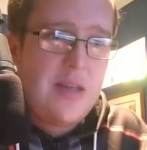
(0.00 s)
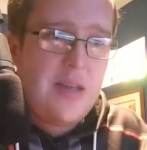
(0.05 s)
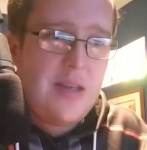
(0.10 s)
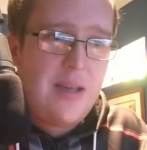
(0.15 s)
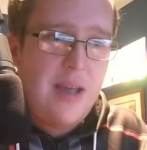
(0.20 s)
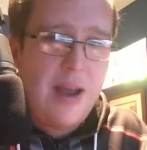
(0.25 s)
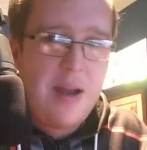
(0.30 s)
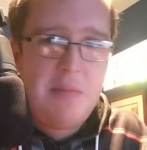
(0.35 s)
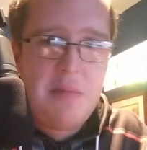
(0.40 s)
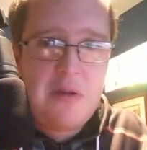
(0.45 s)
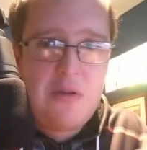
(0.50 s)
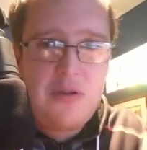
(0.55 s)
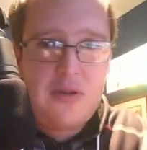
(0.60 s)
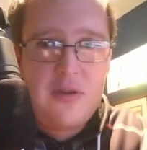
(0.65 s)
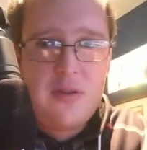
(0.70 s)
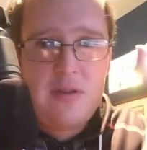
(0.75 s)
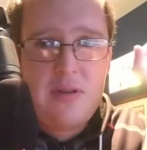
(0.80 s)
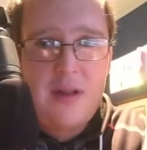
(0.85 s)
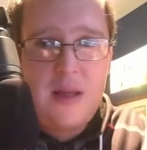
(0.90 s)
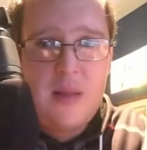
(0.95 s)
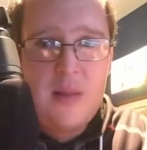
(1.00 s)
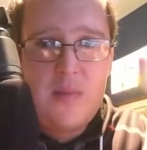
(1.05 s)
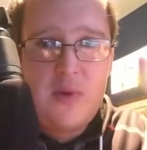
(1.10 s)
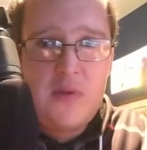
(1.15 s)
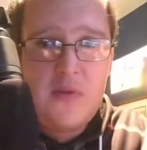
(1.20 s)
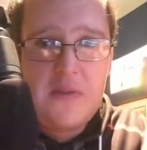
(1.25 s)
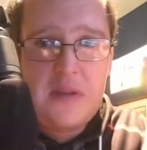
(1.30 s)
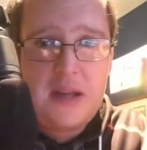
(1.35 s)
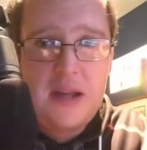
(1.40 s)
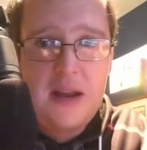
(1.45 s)
The
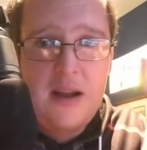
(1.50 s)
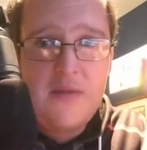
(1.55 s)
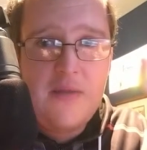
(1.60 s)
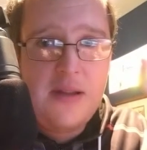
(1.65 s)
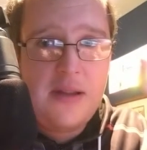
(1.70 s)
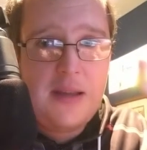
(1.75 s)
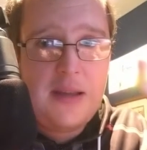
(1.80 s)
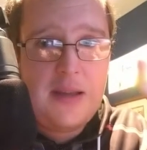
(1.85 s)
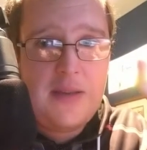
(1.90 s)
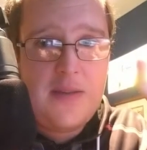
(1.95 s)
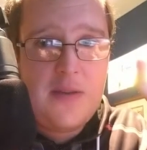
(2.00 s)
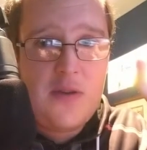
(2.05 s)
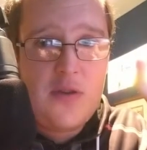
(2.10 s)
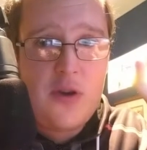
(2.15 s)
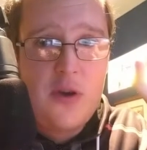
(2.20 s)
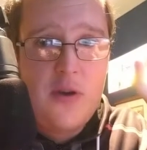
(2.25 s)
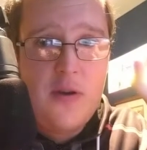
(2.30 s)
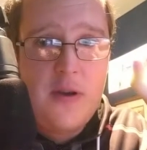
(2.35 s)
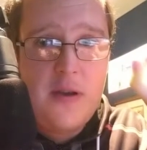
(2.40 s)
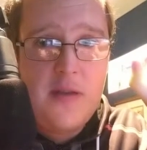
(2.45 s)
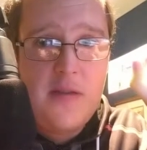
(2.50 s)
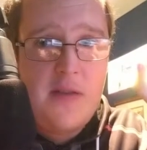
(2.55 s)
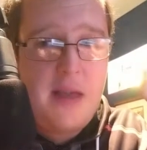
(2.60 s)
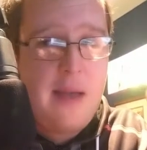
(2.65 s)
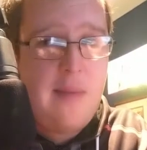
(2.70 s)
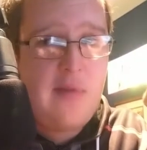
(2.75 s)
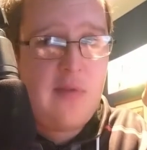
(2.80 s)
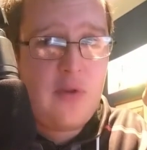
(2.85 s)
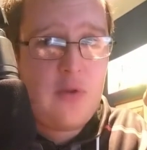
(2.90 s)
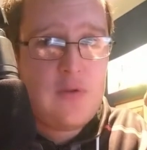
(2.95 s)
animation and the music and everything in the show
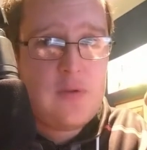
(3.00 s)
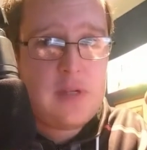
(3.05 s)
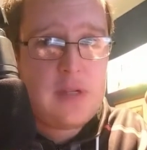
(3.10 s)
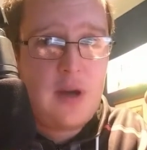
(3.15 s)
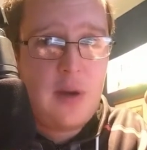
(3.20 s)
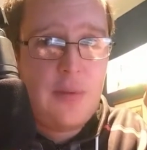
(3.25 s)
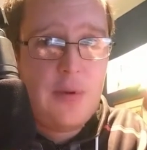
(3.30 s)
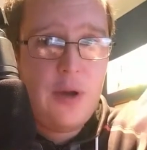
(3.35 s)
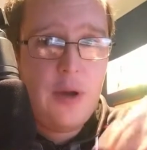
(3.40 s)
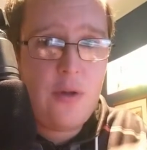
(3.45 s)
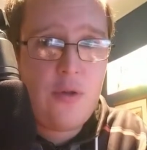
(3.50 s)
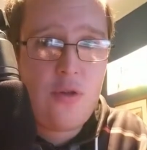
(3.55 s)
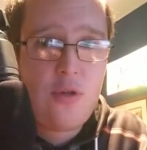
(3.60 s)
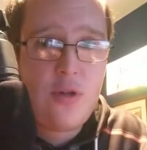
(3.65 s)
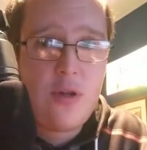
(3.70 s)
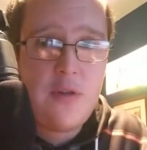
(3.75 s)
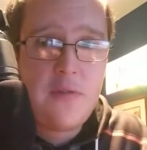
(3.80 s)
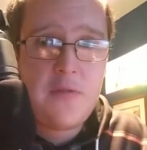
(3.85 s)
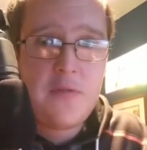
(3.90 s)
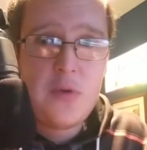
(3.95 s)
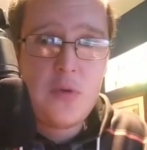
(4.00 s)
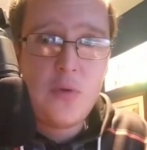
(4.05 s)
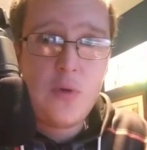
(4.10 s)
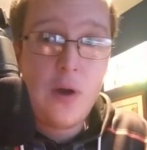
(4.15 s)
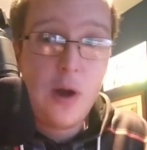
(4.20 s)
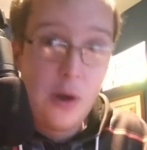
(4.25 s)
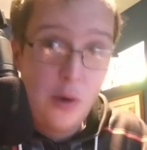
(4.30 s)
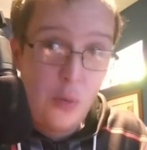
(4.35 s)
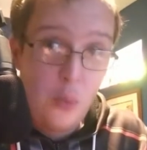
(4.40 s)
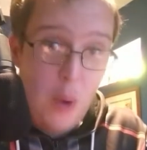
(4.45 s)
is absolutely top notch
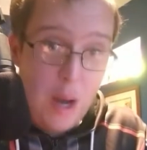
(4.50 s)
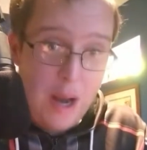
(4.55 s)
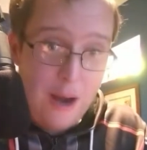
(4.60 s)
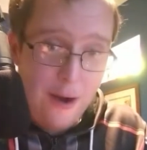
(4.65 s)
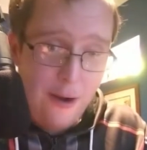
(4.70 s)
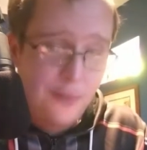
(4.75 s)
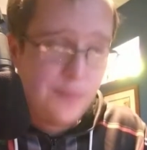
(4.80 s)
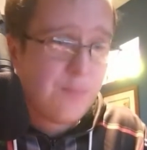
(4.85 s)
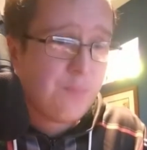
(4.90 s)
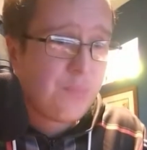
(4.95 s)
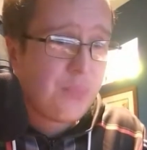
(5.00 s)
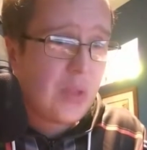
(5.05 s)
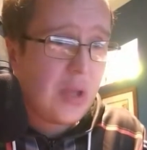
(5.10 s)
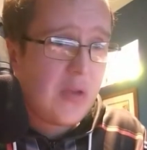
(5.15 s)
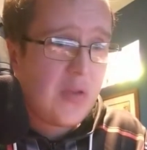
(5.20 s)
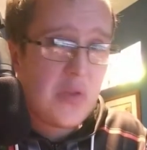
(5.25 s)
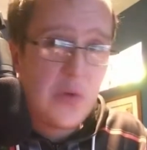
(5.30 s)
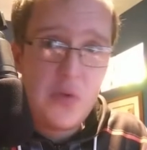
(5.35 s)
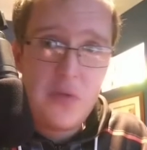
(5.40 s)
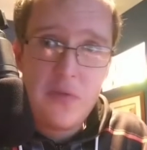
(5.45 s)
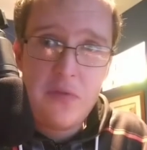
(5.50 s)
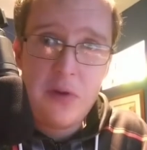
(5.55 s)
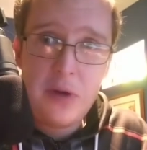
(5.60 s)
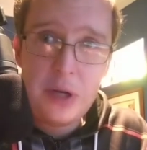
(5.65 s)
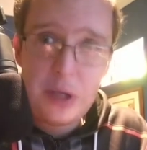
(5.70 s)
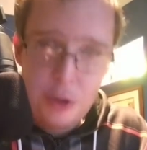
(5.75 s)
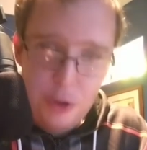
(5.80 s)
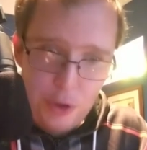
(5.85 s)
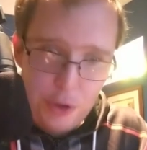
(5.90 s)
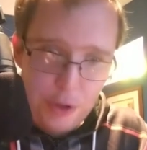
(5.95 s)
if you were unaware, so it's